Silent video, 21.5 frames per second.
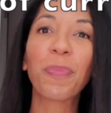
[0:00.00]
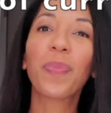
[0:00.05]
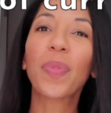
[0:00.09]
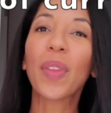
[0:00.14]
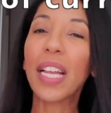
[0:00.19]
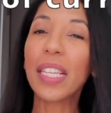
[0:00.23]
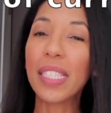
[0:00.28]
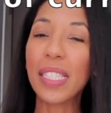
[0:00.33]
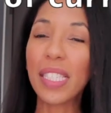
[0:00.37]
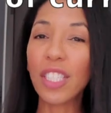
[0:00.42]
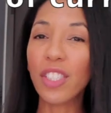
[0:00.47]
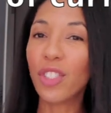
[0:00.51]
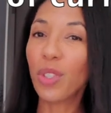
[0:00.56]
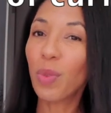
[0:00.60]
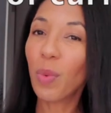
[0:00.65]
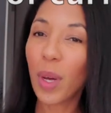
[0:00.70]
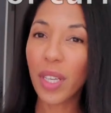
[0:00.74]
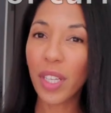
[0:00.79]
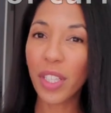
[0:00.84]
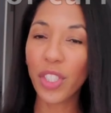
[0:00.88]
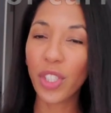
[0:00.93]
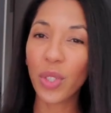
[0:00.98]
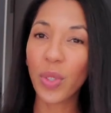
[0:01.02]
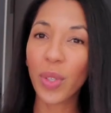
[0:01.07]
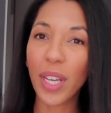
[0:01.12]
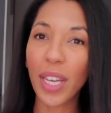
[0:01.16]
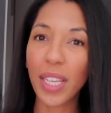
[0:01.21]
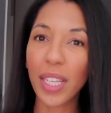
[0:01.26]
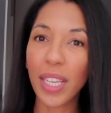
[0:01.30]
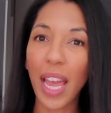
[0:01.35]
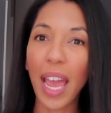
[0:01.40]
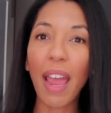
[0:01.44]
And since you want to do
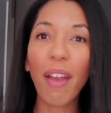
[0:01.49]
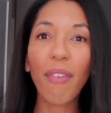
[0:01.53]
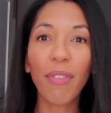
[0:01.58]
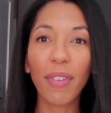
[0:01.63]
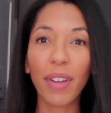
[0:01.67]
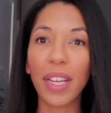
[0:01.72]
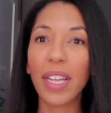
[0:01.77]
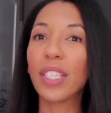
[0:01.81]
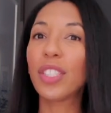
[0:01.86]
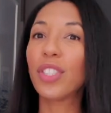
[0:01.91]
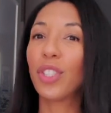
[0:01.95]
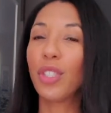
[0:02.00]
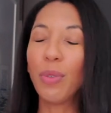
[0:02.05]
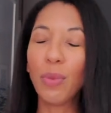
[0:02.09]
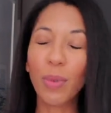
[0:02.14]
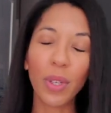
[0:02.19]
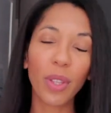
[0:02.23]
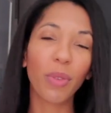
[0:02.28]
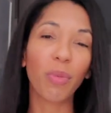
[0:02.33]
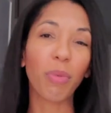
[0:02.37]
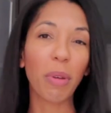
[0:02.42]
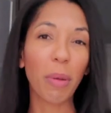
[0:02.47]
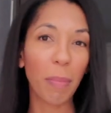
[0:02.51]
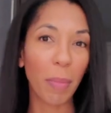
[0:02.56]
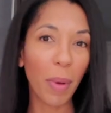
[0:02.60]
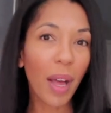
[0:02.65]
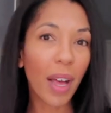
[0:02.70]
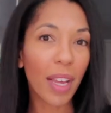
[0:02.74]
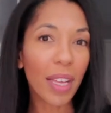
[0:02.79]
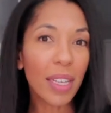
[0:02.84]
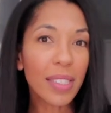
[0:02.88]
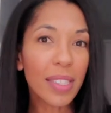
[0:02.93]
it every 2 or 3
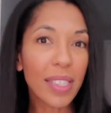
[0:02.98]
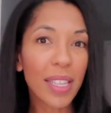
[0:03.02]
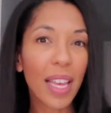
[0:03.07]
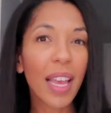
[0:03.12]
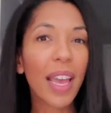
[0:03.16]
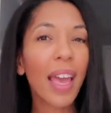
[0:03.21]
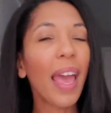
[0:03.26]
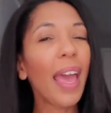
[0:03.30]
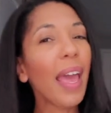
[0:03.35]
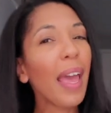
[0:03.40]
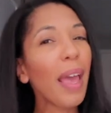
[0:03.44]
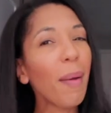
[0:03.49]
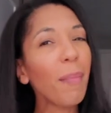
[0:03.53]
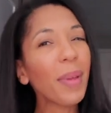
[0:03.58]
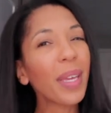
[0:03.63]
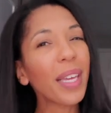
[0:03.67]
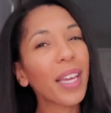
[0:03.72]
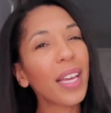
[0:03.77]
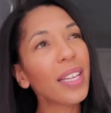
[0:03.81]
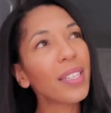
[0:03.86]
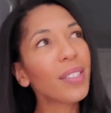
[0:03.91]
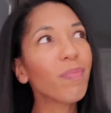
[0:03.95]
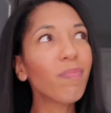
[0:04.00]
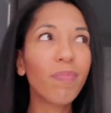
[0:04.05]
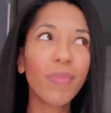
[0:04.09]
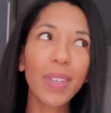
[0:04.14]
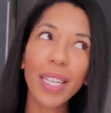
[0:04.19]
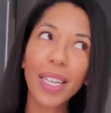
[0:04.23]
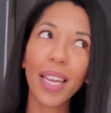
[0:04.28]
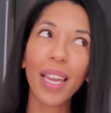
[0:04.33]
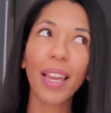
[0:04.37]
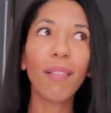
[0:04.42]
months, and because we
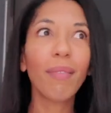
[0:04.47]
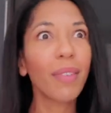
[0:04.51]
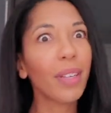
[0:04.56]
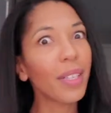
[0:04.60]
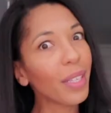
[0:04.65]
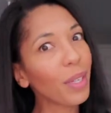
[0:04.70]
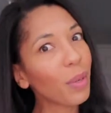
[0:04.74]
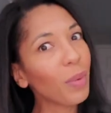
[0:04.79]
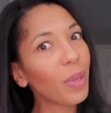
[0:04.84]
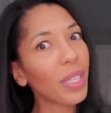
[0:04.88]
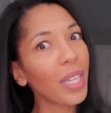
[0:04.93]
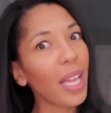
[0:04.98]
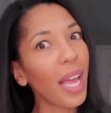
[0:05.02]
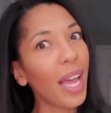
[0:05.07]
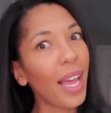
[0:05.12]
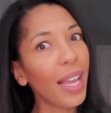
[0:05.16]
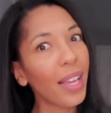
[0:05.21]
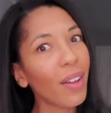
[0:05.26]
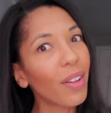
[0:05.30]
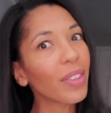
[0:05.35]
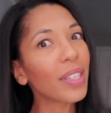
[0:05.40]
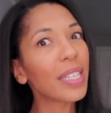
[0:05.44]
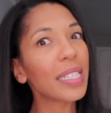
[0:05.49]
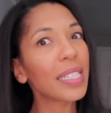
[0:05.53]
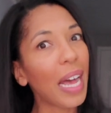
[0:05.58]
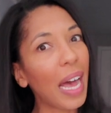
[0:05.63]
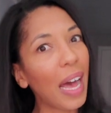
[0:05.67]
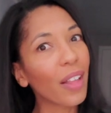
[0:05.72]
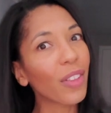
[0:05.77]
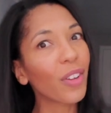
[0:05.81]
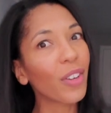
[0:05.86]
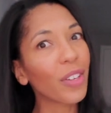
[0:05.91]
can't really rely on the
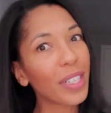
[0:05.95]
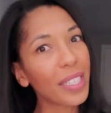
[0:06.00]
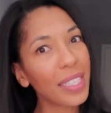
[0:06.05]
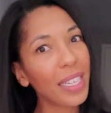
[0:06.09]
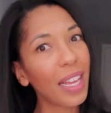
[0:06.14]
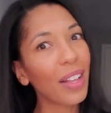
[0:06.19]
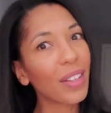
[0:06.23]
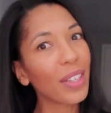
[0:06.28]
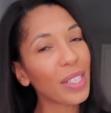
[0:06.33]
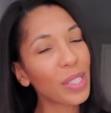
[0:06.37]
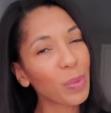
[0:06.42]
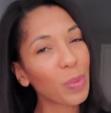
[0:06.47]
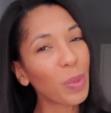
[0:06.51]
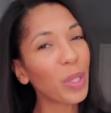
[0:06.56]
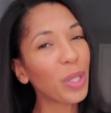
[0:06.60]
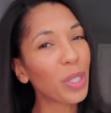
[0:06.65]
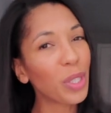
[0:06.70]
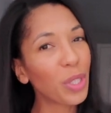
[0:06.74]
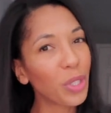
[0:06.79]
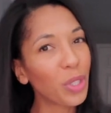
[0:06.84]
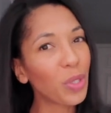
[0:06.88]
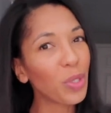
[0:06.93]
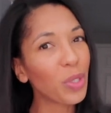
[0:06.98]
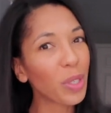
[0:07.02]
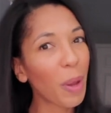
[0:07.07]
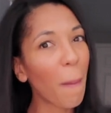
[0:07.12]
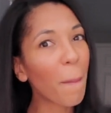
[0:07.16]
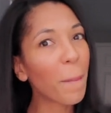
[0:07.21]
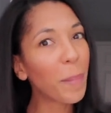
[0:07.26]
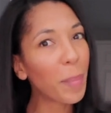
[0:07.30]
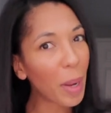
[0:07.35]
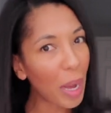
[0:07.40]
toddler to tell us when the shoes
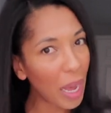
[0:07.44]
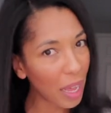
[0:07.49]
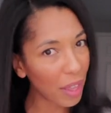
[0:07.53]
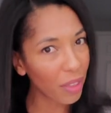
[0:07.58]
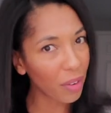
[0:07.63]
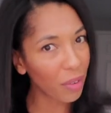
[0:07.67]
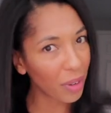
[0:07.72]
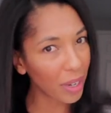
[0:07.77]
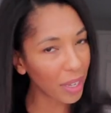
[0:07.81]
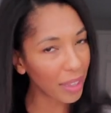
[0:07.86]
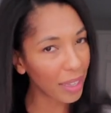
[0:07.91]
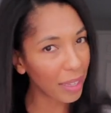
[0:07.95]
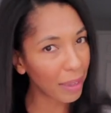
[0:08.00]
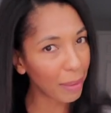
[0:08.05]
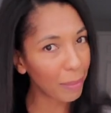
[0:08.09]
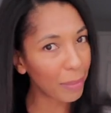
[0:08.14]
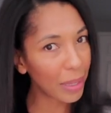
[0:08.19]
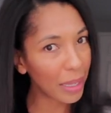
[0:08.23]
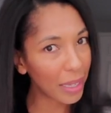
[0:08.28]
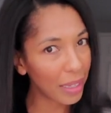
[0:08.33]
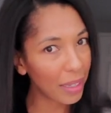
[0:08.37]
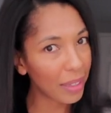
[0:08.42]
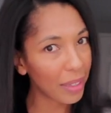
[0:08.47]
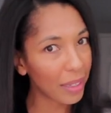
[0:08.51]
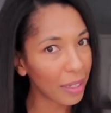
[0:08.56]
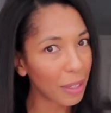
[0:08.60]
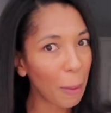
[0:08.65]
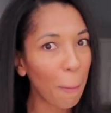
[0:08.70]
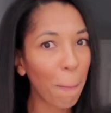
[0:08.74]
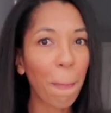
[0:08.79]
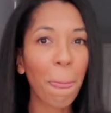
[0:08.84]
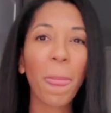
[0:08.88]
are bothering them
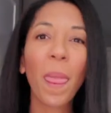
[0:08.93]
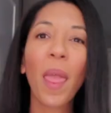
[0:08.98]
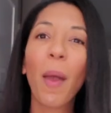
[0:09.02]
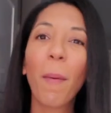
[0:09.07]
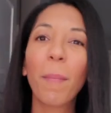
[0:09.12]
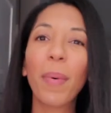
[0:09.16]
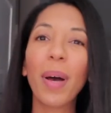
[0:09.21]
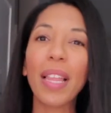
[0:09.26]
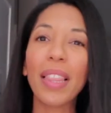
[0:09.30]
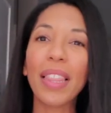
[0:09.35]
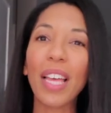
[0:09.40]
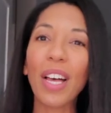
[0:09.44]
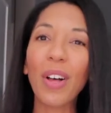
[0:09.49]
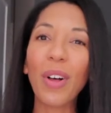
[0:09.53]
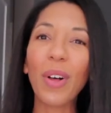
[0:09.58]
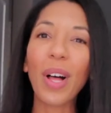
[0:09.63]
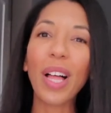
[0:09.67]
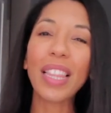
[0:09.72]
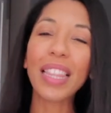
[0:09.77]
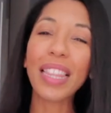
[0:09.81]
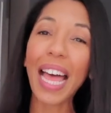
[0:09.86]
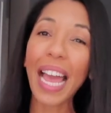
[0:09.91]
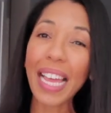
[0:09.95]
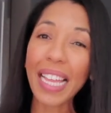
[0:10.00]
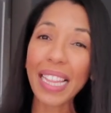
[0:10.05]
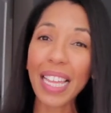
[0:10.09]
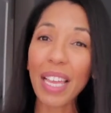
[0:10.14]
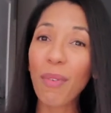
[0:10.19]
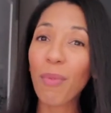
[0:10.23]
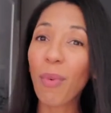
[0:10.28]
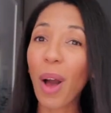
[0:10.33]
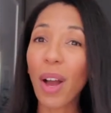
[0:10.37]
either, but they'll
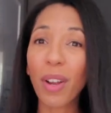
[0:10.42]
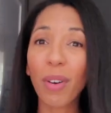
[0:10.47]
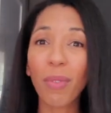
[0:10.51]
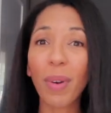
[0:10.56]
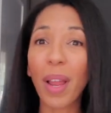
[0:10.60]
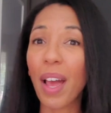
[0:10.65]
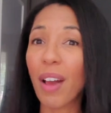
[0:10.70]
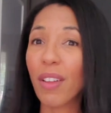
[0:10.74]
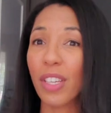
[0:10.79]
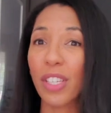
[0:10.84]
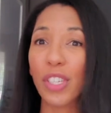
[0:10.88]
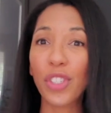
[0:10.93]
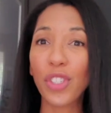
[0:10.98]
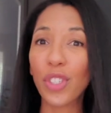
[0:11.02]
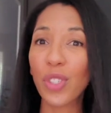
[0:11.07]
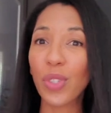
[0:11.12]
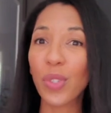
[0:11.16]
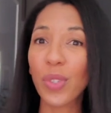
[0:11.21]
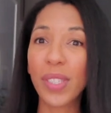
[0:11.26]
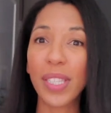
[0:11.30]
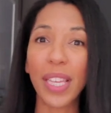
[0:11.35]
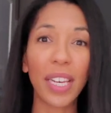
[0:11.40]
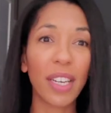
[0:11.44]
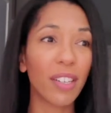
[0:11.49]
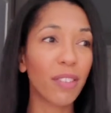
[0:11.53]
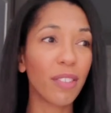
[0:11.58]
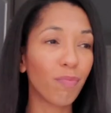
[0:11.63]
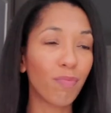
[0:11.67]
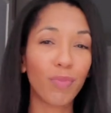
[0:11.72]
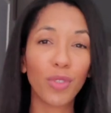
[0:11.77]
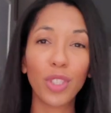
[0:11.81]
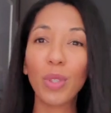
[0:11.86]
likely walk around in shoes that
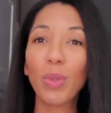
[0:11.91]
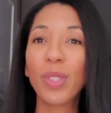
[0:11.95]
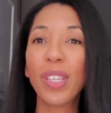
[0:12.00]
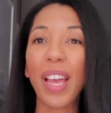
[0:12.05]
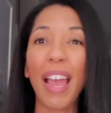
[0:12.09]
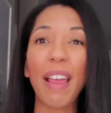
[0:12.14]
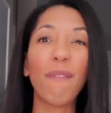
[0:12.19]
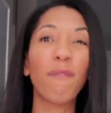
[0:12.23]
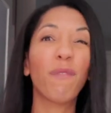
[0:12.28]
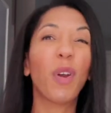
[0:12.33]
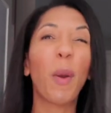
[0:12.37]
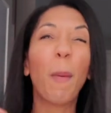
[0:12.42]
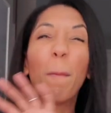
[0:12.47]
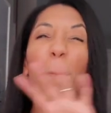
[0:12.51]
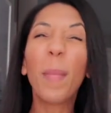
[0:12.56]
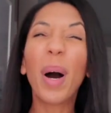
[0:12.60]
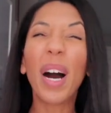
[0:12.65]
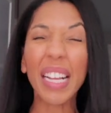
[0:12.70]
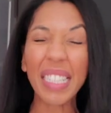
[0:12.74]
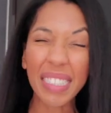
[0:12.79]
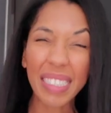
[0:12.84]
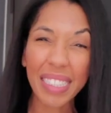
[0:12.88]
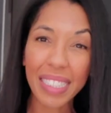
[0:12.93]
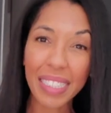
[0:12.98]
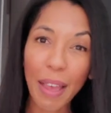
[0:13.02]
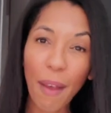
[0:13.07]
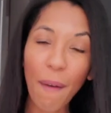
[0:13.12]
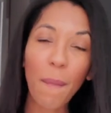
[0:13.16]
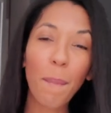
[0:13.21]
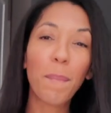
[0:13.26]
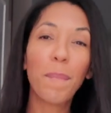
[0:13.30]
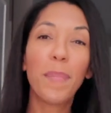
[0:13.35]
are too tight for months
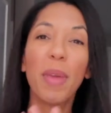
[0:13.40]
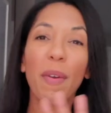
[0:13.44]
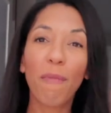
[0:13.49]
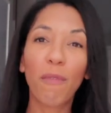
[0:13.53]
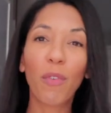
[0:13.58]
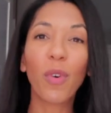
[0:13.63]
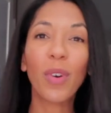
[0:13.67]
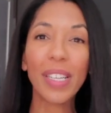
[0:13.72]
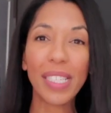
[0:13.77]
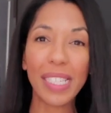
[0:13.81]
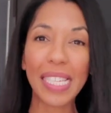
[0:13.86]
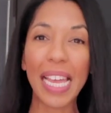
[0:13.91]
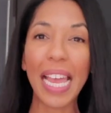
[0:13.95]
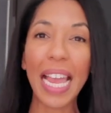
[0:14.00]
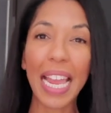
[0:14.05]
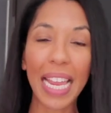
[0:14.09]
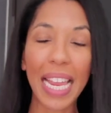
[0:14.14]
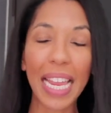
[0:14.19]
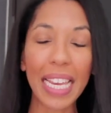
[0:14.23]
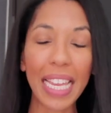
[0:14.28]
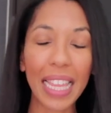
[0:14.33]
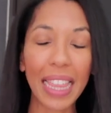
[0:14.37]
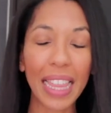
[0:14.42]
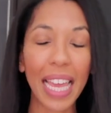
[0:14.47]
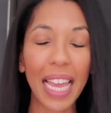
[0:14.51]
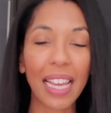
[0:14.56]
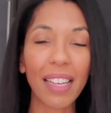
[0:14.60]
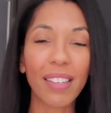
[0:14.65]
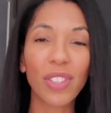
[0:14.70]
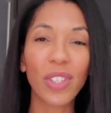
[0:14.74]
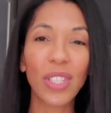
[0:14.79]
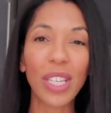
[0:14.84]
before saying
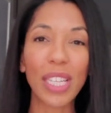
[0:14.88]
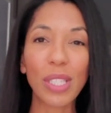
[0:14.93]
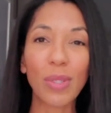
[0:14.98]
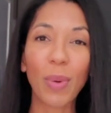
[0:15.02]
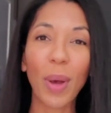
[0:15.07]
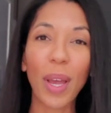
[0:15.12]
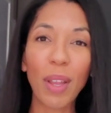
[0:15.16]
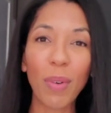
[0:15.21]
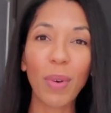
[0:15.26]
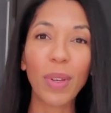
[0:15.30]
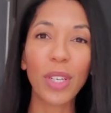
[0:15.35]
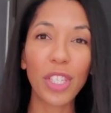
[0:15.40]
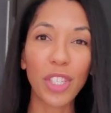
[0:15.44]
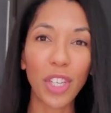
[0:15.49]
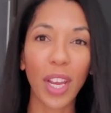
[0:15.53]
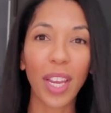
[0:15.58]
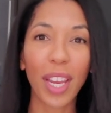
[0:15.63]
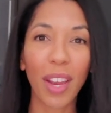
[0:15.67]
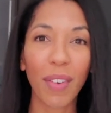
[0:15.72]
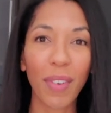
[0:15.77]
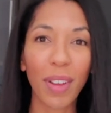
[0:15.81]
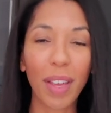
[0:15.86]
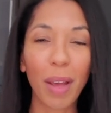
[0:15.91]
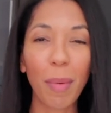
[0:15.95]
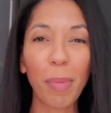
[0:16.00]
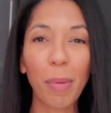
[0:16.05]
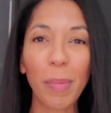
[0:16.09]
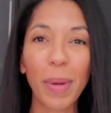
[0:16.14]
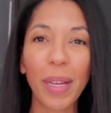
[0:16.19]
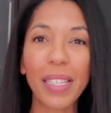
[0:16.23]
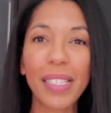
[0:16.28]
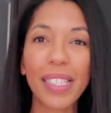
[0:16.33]
anything. So that's why you want to check every couple
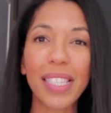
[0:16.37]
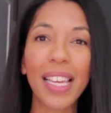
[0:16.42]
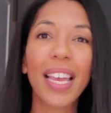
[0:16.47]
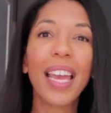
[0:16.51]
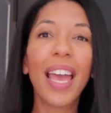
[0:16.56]
months.